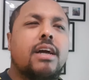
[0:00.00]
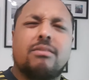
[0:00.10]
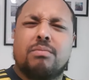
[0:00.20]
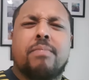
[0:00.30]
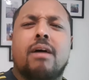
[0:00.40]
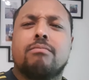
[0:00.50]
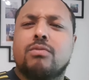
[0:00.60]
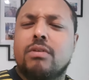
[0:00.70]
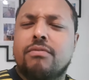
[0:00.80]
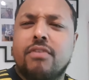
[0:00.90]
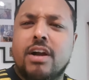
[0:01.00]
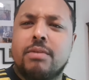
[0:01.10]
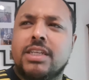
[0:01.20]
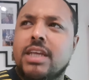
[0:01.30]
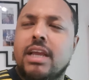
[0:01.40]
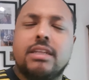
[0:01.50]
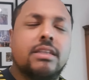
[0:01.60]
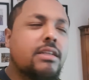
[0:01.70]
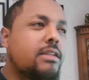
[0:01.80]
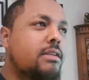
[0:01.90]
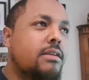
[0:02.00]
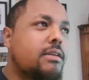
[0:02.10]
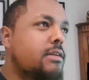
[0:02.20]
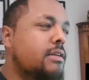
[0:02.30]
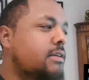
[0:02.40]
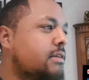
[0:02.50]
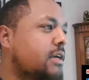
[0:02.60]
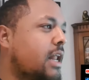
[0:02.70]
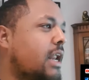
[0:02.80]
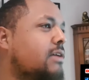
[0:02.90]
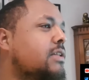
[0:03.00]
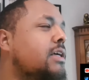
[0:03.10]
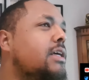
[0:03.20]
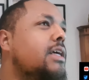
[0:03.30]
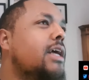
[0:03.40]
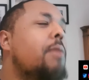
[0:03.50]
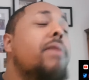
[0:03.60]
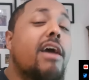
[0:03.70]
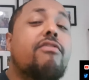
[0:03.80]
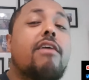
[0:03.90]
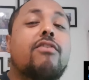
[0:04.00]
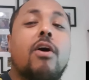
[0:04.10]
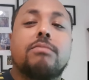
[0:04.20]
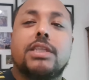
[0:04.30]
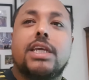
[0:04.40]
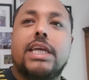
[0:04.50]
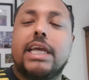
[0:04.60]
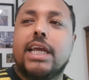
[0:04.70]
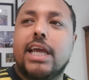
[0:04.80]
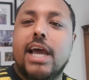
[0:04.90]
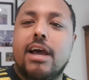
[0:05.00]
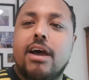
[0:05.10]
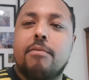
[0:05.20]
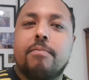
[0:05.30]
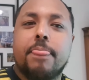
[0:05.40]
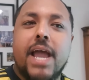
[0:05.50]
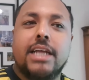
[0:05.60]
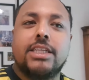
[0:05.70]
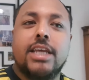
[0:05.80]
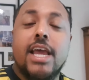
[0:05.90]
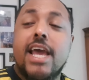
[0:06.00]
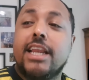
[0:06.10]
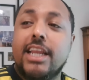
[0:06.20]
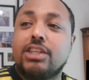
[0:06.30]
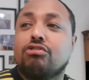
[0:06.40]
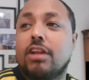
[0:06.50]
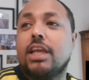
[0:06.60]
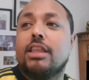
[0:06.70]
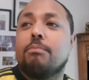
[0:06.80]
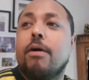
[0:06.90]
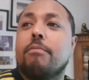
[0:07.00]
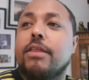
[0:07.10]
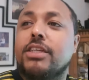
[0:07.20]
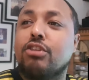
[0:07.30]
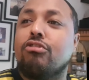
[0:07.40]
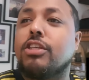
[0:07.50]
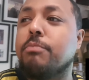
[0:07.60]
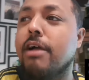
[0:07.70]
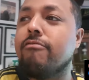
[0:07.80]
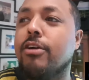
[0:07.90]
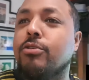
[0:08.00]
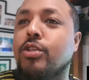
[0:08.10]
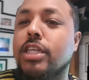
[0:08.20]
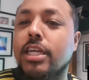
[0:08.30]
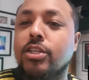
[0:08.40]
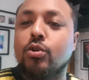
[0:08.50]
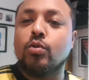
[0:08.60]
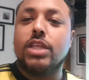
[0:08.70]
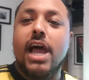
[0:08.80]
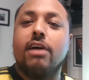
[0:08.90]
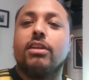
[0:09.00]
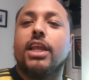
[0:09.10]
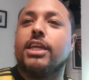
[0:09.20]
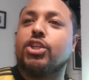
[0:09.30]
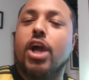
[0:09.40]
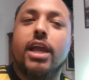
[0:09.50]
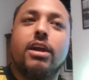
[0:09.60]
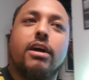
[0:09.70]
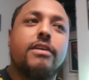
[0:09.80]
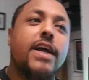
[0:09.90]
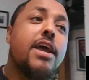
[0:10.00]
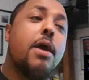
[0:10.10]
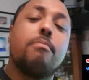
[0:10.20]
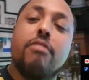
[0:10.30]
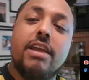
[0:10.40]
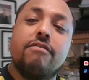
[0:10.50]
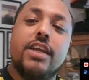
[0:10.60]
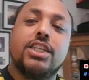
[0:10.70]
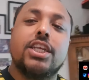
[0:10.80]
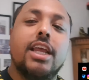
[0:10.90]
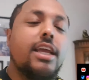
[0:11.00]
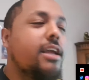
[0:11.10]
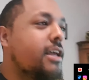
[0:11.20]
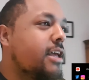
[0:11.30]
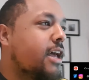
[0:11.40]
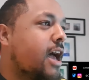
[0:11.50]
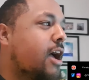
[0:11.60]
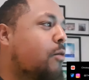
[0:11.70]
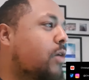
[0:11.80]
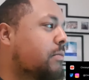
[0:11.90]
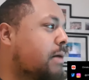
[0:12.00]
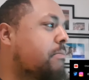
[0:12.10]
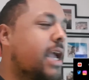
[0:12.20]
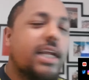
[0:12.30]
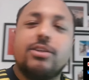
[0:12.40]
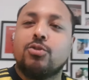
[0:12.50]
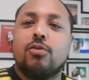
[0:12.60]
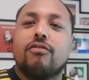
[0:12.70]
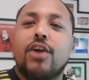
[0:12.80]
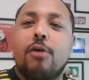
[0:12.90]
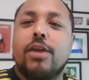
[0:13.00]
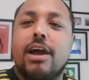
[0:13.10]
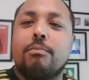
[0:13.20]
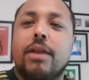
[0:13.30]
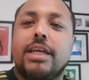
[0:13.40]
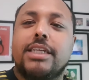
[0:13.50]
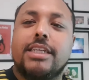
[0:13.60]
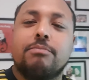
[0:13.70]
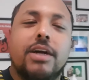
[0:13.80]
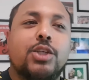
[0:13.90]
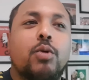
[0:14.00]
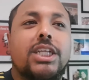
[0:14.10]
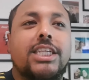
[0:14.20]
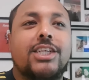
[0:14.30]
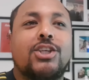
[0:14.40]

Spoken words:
I'm pumped. What the fuck am I saying? Clown. BFF Comedy at literally the pub that's across my road. It's called The Owl and the Hitchhiker. Previously, one of my main sort of going out places in my 20s.